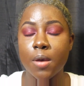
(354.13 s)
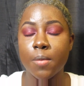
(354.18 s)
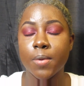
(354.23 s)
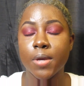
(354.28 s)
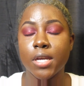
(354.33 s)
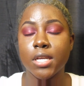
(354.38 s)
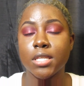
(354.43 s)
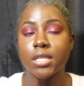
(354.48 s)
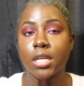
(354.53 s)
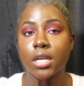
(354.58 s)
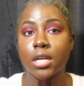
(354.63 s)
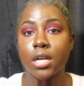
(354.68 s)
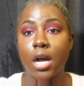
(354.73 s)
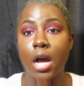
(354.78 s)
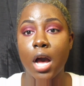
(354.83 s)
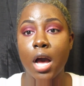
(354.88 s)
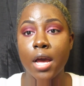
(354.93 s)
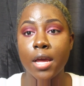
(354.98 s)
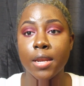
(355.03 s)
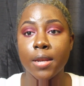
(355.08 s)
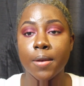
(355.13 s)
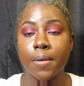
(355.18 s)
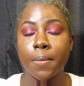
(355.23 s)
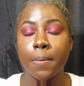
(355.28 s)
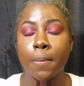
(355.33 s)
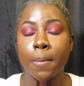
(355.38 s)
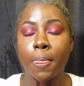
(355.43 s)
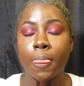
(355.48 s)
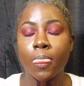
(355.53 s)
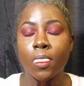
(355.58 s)
because the cotton
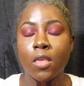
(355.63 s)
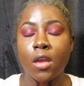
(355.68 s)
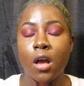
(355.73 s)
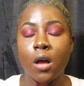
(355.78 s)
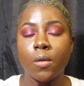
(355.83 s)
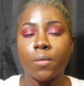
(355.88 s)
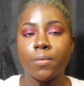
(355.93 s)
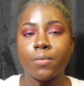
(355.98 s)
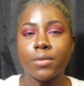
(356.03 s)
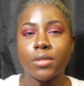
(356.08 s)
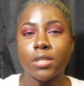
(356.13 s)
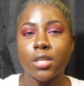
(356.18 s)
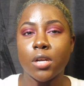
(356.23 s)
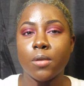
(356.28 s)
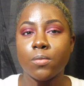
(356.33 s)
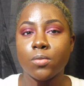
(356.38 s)
helps to